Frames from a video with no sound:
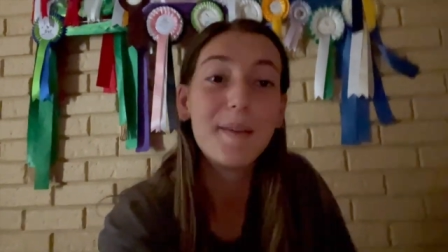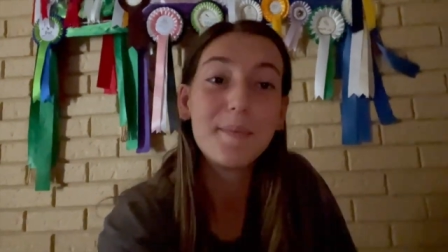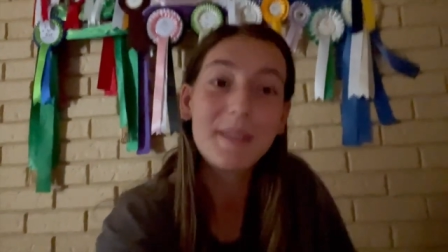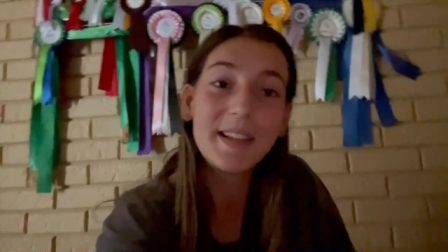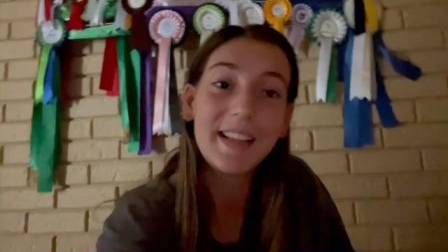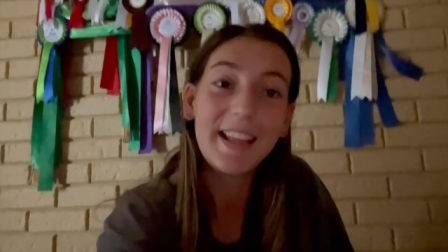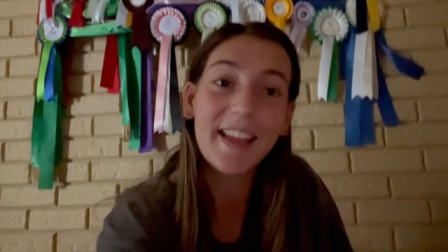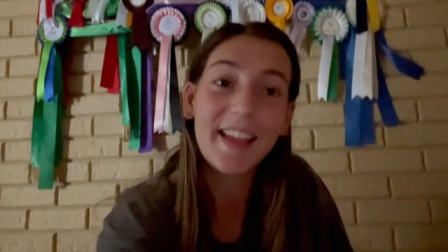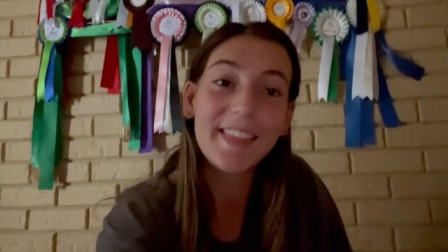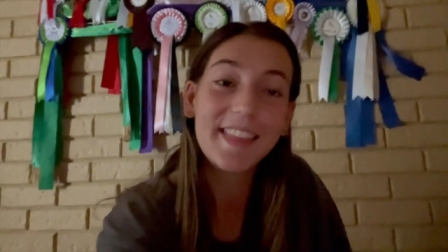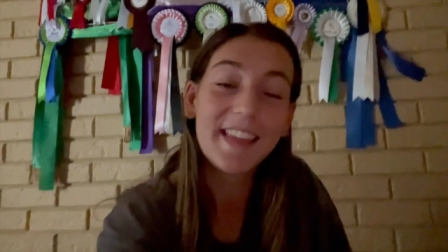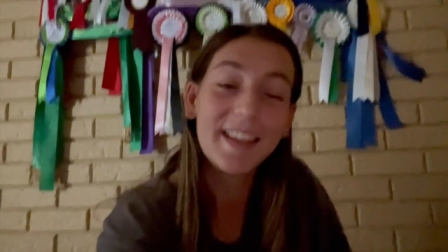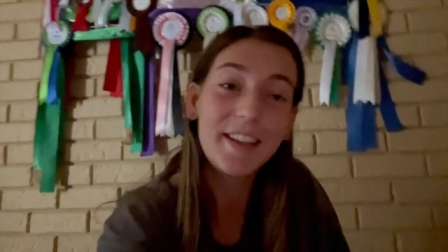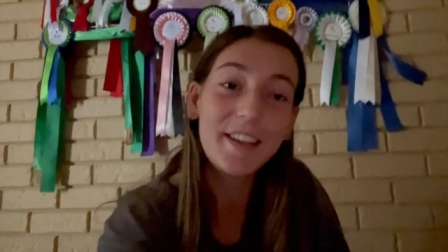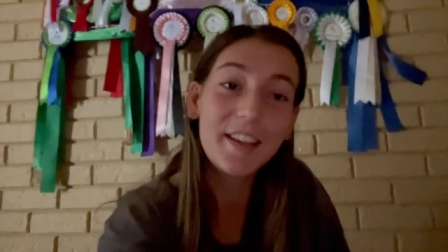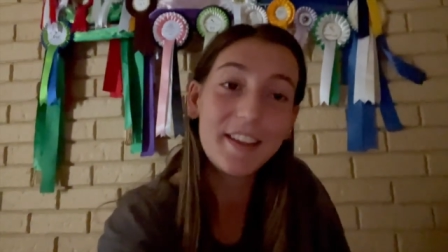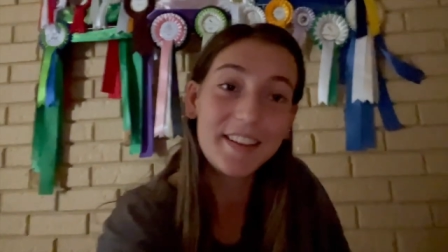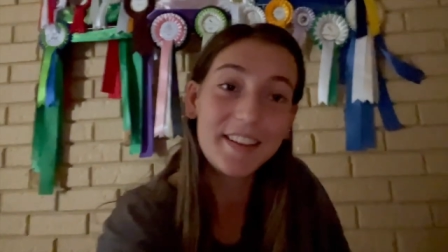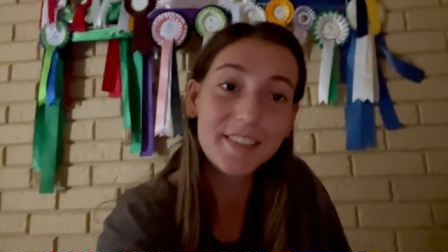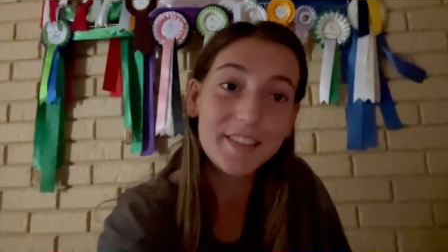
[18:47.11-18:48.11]
But yeah,
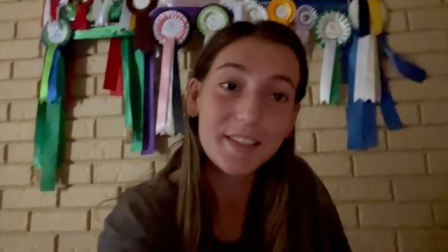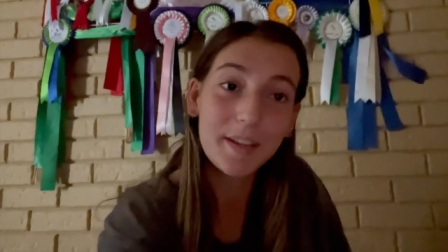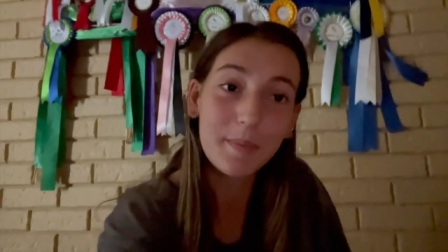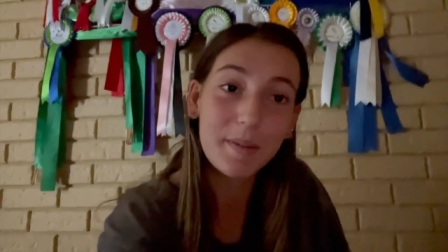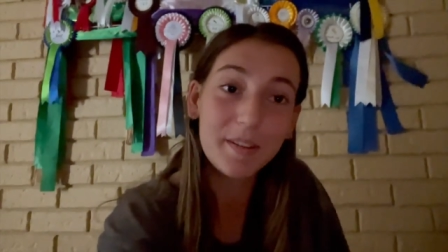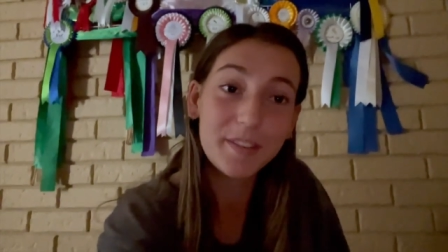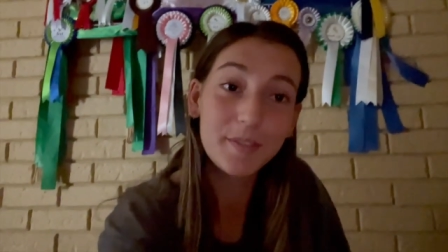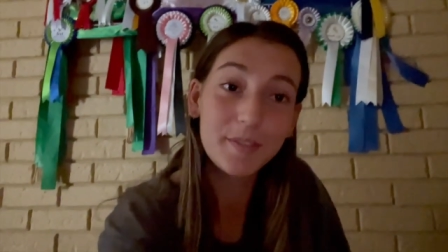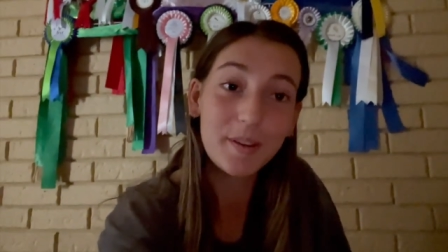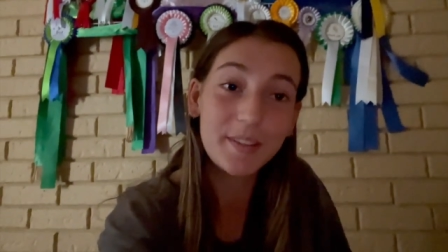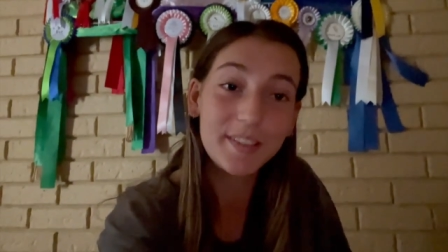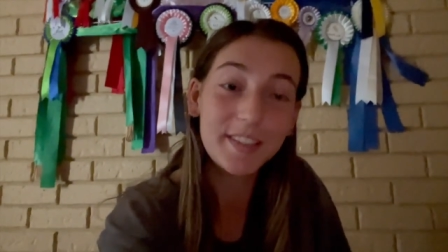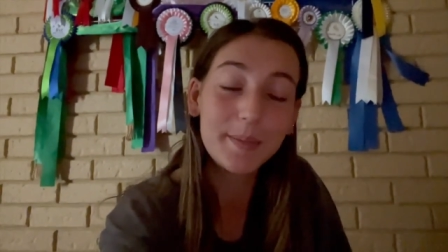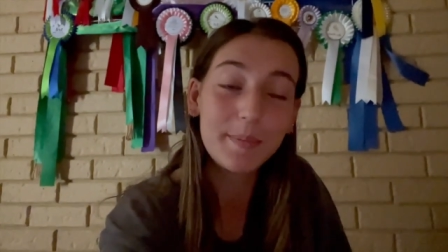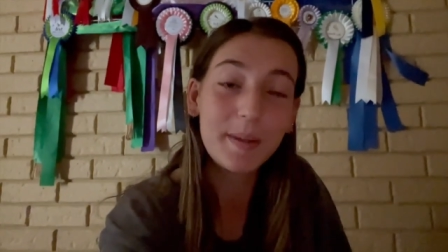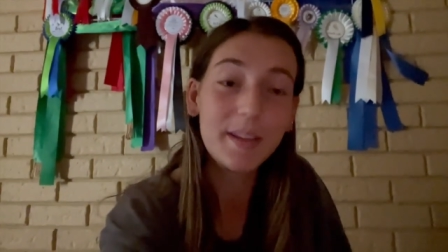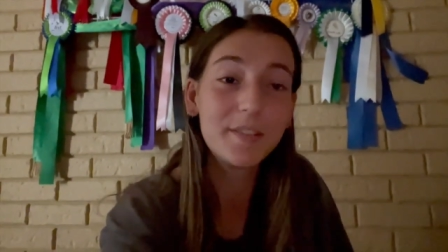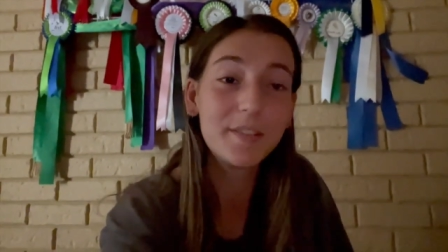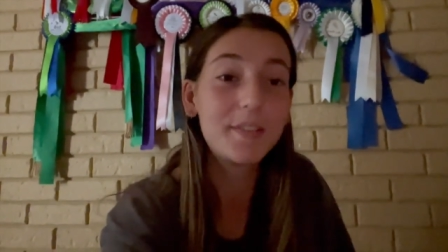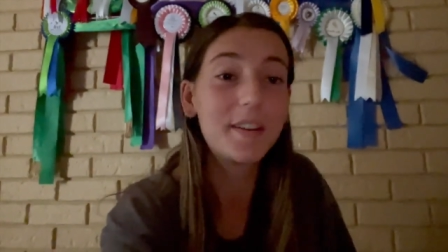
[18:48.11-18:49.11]
thank you guys so much for watching.
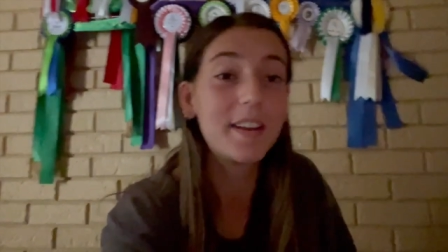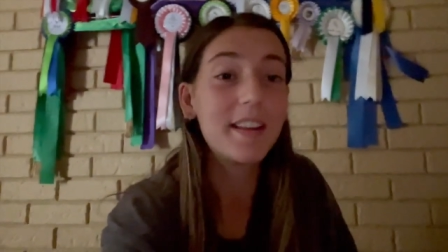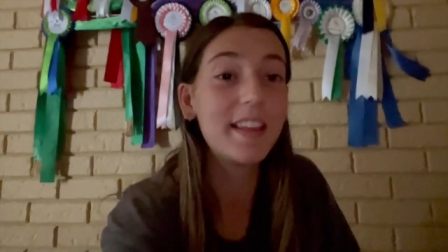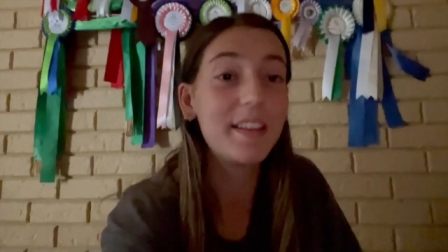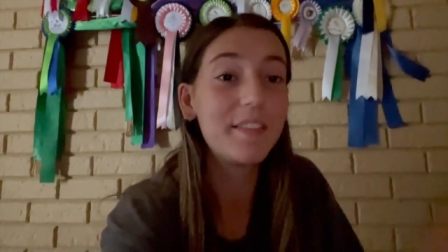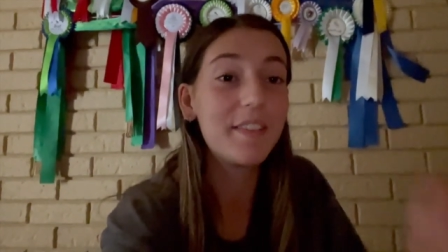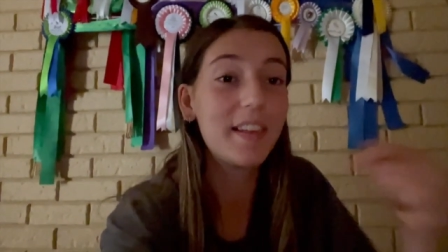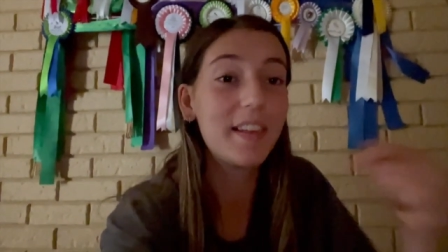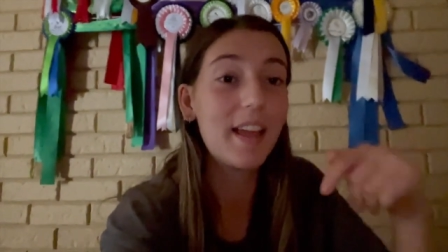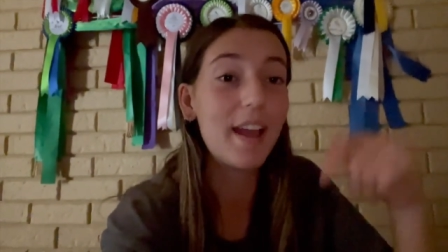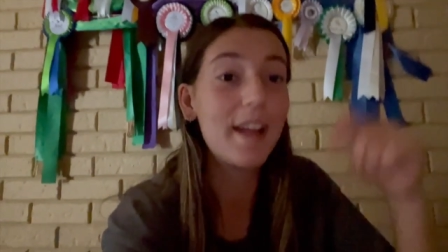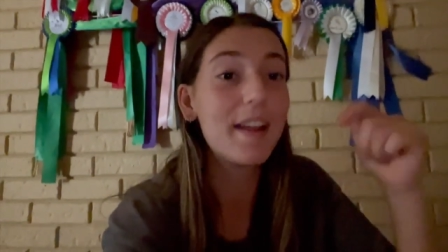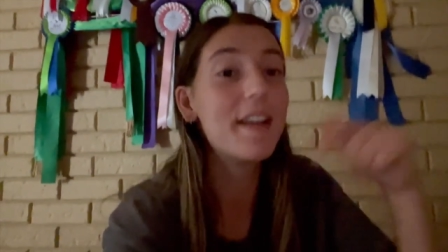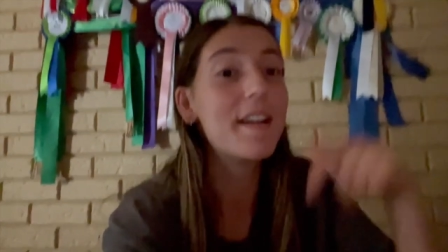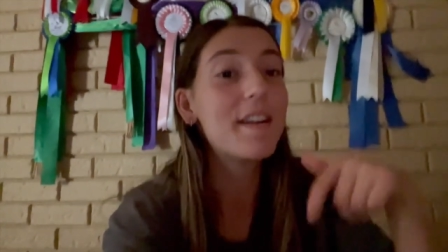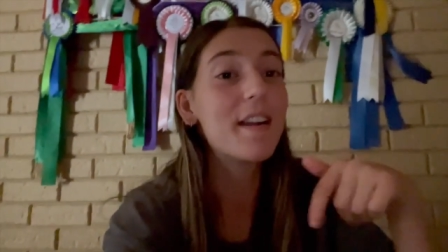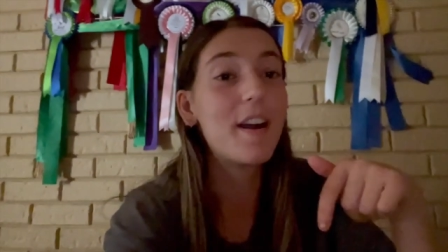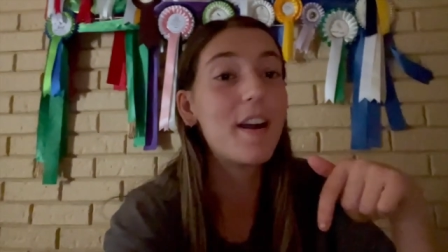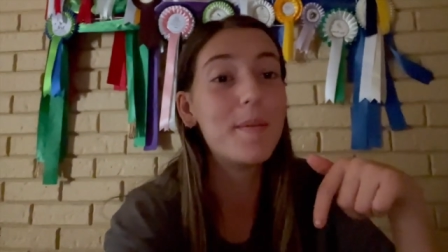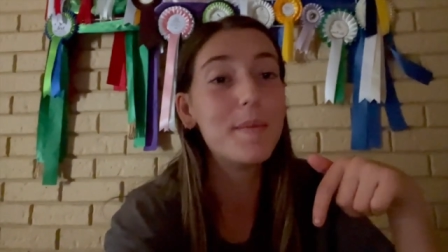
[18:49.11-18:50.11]
Make sure to leave a like
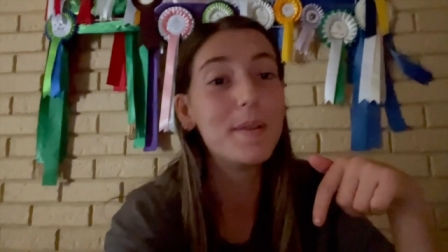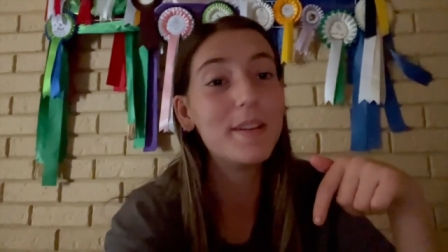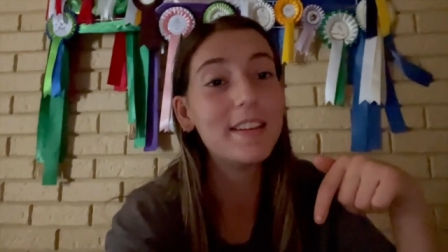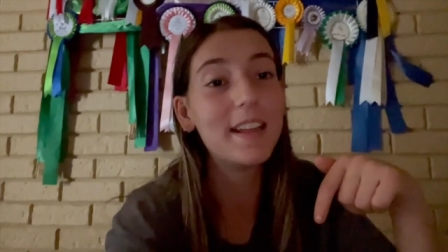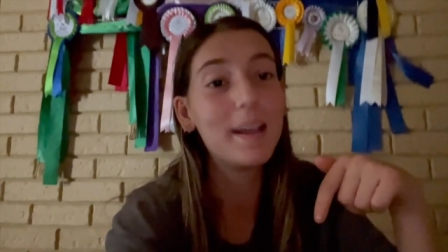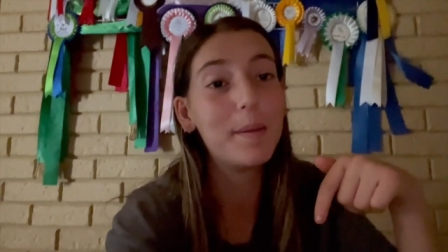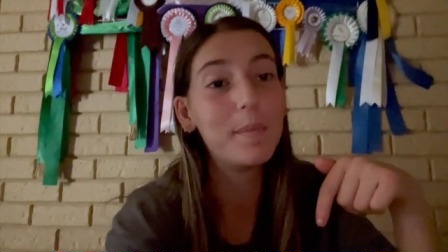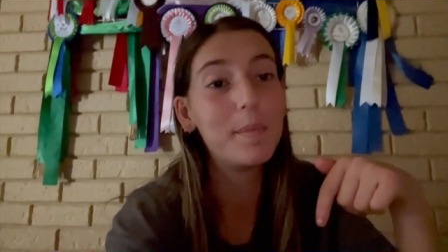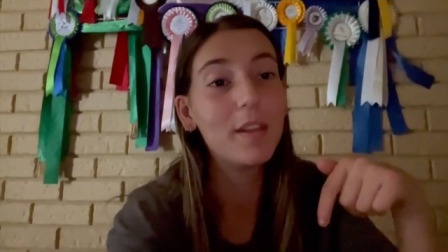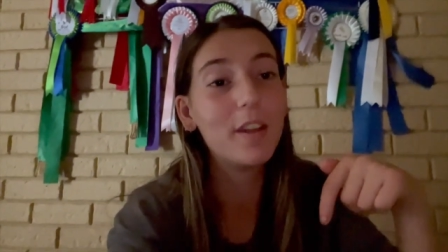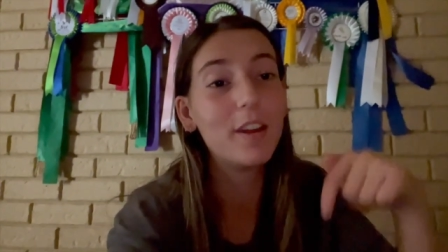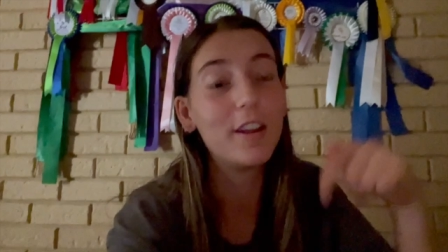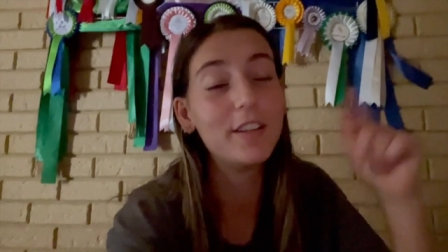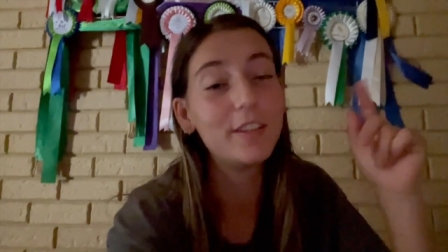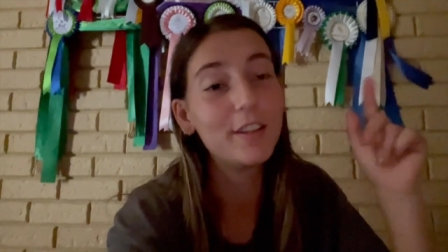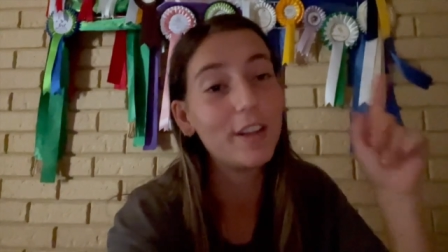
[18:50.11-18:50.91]
and comment down below.